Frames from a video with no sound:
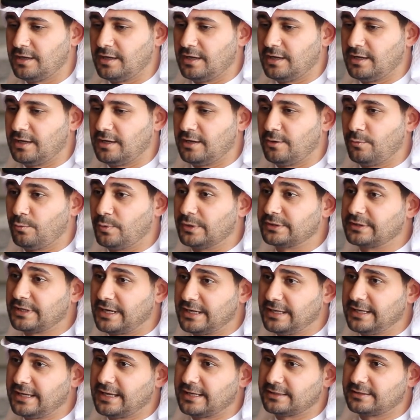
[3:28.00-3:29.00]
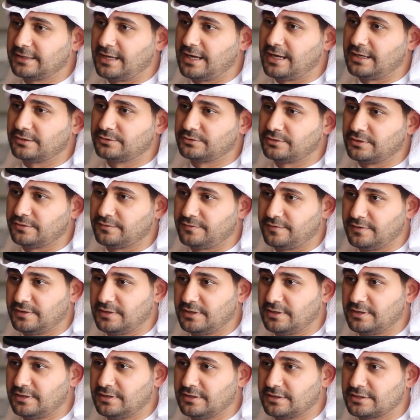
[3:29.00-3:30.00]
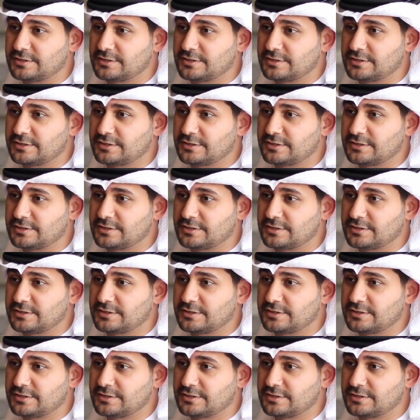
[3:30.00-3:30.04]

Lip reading: What I get out of the